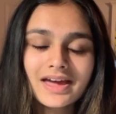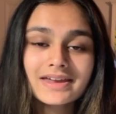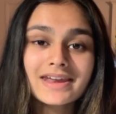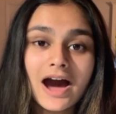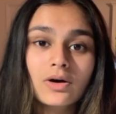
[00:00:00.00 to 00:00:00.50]

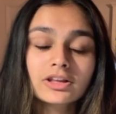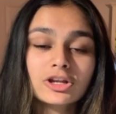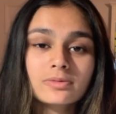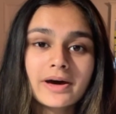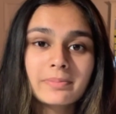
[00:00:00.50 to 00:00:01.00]
Now, a
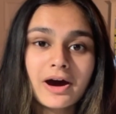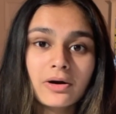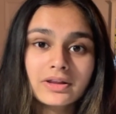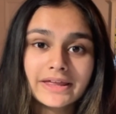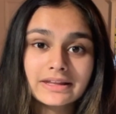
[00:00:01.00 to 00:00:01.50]
little bit
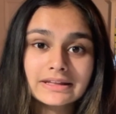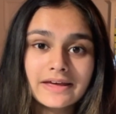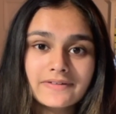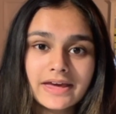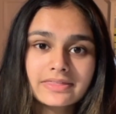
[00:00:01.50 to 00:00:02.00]
about
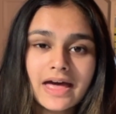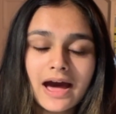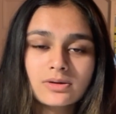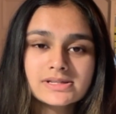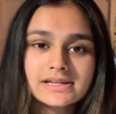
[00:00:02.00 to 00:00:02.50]
living, the
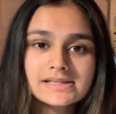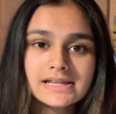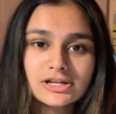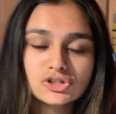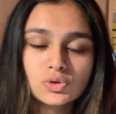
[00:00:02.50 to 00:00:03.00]
housing
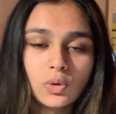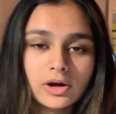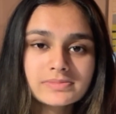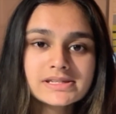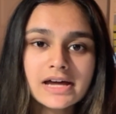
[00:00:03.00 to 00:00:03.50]
/
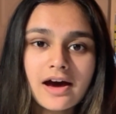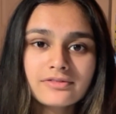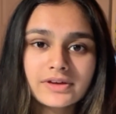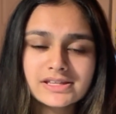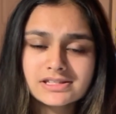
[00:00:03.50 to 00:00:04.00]
dorm
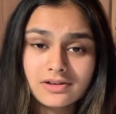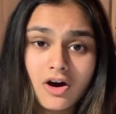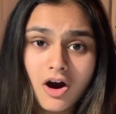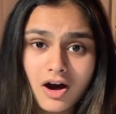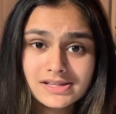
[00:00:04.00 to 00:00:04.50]
stuff. It's
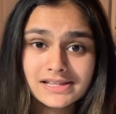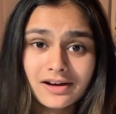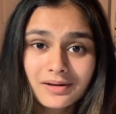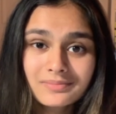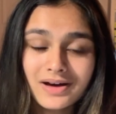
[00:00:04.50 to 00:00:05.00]

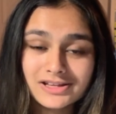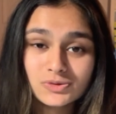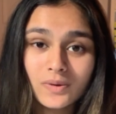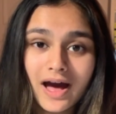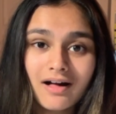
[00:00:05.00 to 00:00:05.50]
awesome as
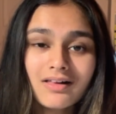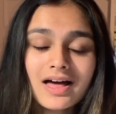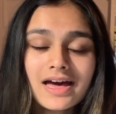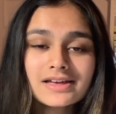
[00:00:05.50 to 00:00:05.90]
well.